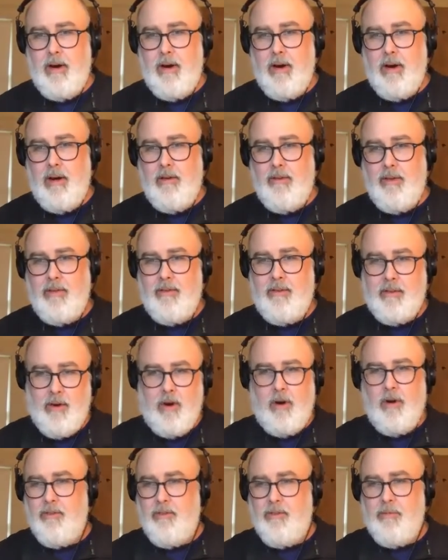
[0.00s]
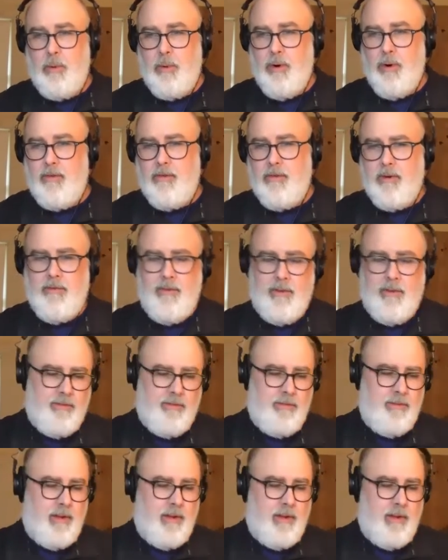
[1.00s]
if it's called sports, or if it's,